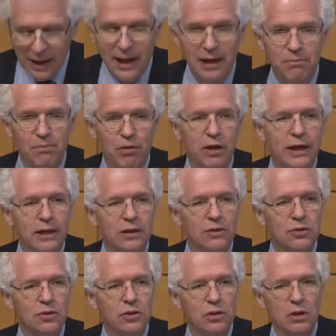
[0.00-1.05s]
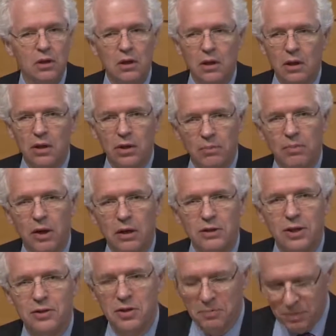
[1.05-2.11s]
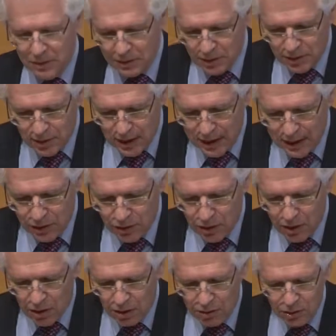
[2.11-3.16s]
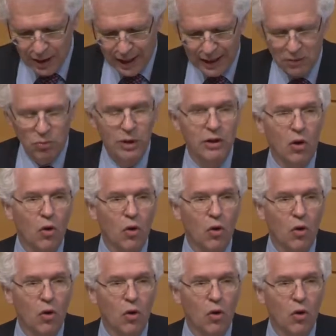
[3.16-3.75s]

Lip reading: It brings the participants into contact with